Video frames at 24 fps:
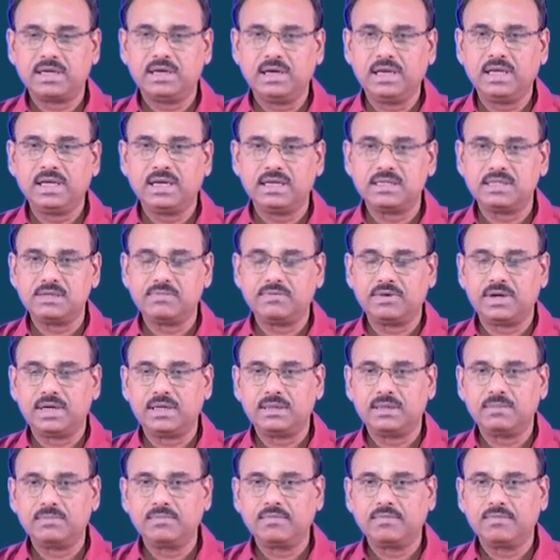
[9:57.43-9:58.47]
classified.
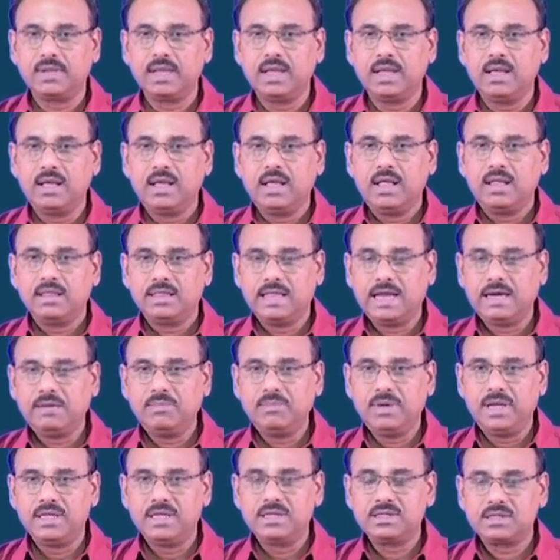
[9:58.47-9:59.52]
That
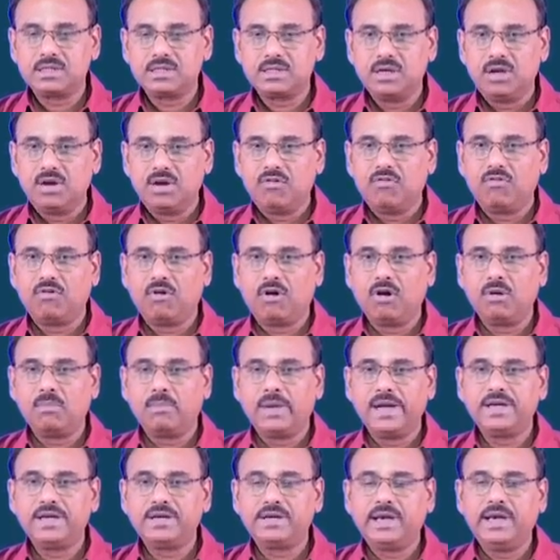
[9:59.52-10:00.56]
means, for my
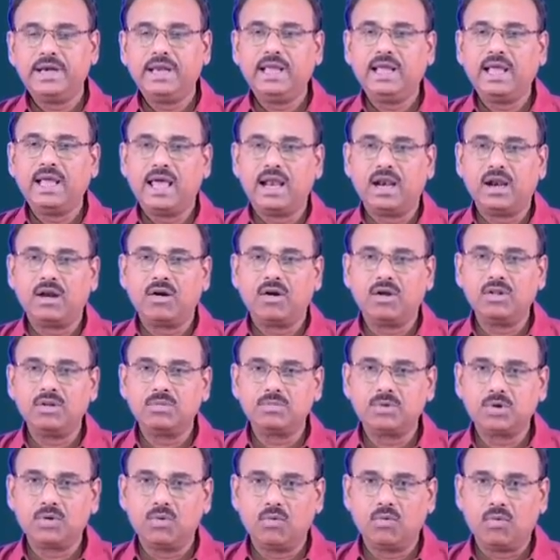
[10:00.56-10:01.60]
training algorithm
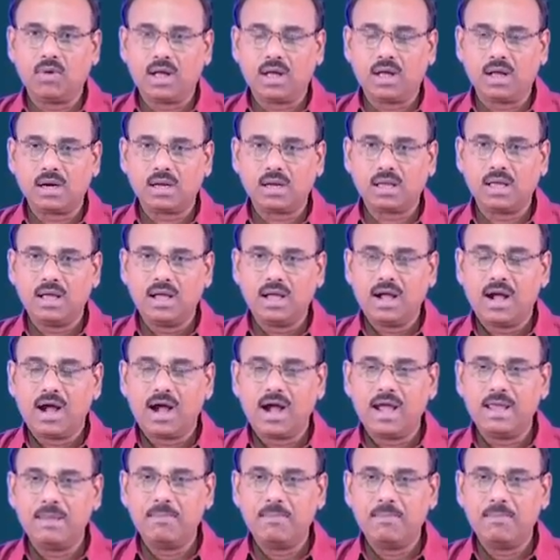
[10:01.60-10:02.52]
to work, I